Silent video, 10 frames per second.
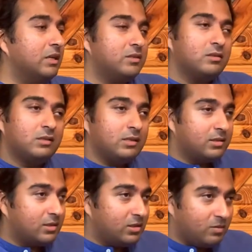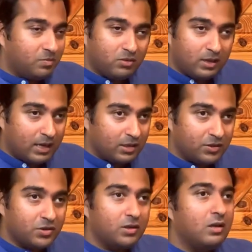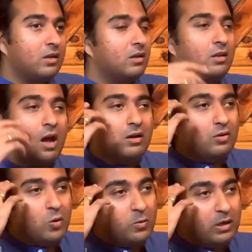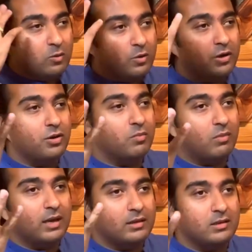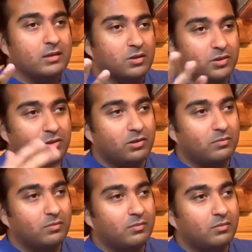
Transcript: Basically, it's as simple as not knowing where your mind is.